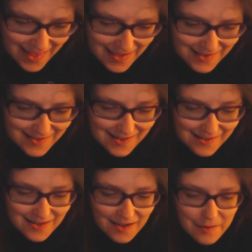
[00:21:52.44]
And then
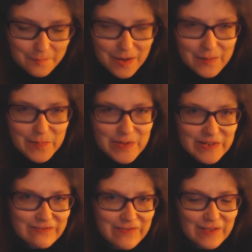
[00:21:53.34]
says, my
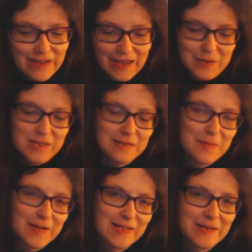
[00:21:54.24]
beautiful
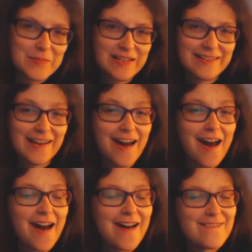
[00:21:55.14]
ghost monument.
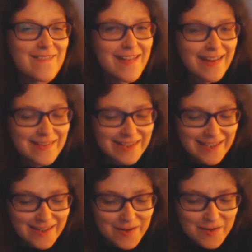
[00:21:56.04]
I thought
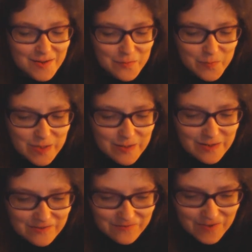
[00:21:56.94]
that was so
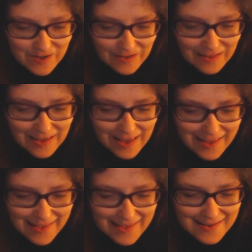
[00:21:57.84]
beautiful.
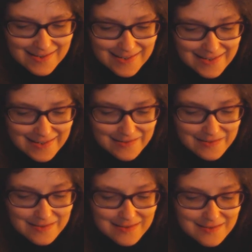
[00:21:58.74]
And she's
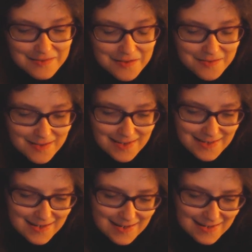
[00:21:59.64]

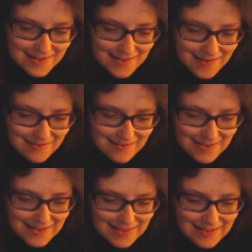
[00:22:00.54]
sees the
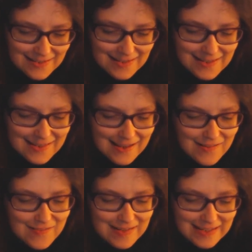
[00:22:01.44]
TARDIS, and she's
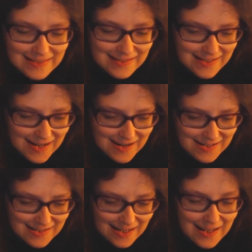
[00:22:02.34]
like hugging the
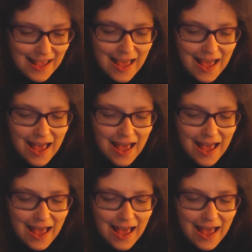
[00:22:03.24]
TARDIS, said,